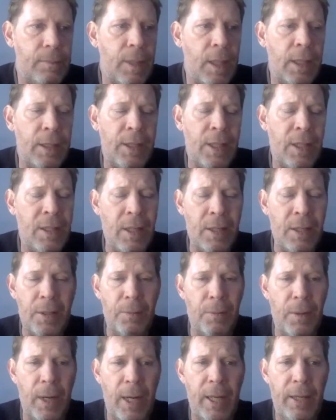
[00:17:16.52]
It just
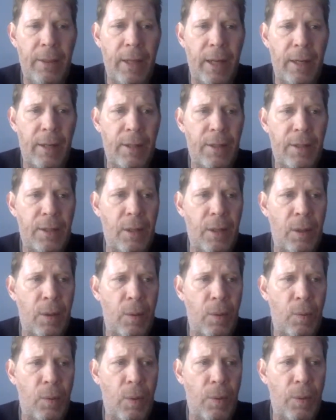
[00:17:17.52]
doesn't rain there.
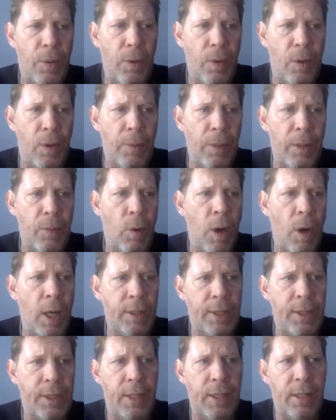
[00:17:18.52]
So what would normally
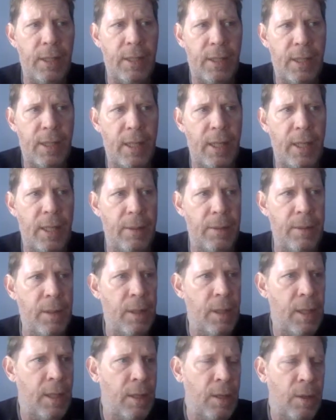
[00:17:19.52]
wash into the sea and
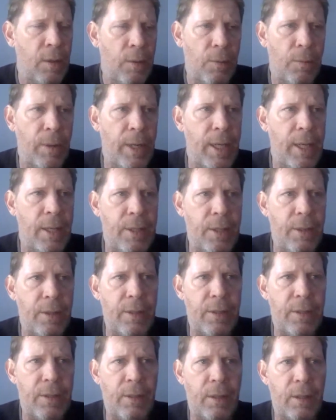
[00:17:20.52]
re-enter
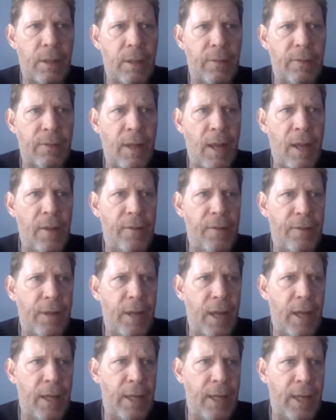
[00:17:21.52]
the circle of life
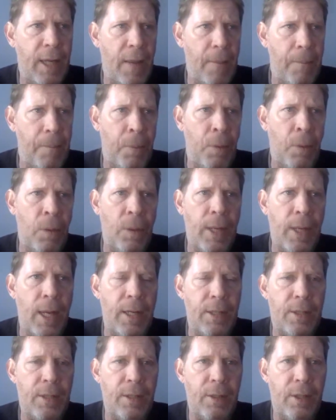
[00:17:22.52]
kind of got pulled out
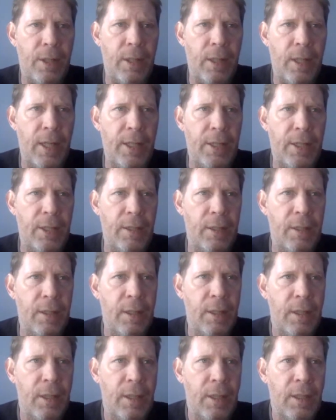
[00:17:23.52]
of circulation.
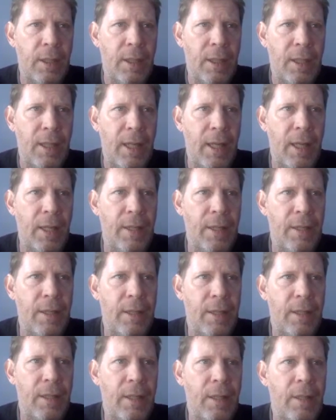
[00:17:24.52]
And,
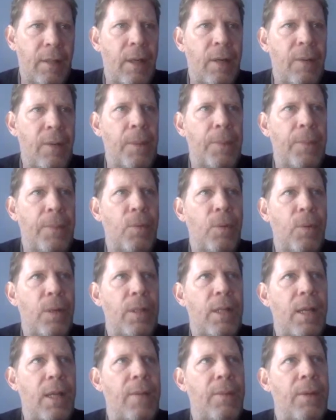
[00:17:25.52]
you know, I remember one
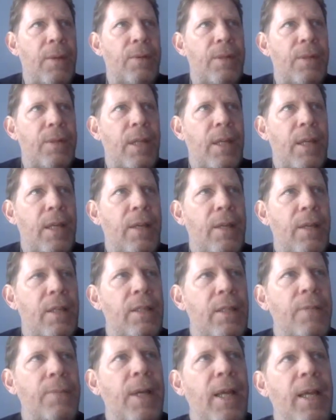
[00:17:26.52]
time I was thinking
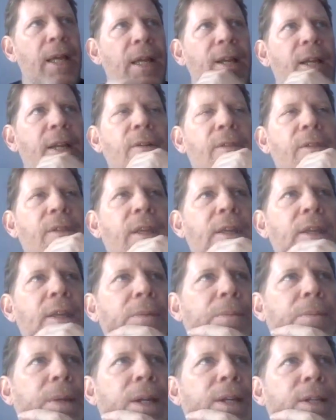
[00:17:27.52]
this in my head, I don't think it
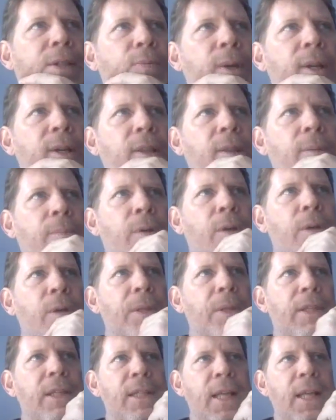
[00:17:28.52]
made its way into the book,
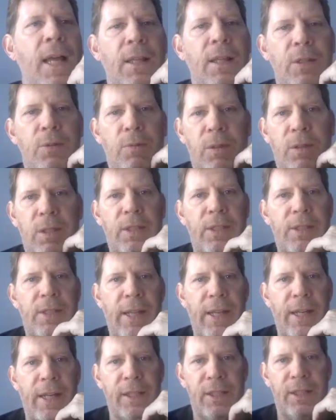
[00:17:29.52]
but these islands were just
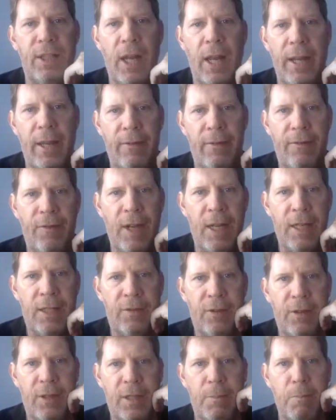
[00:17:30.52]
like giant
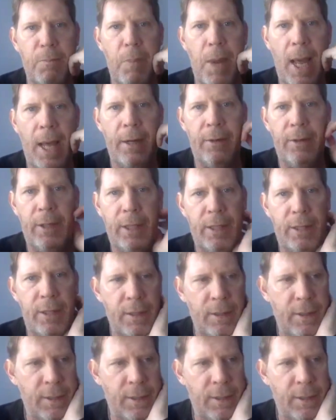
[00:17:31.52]
phosphorus batteries,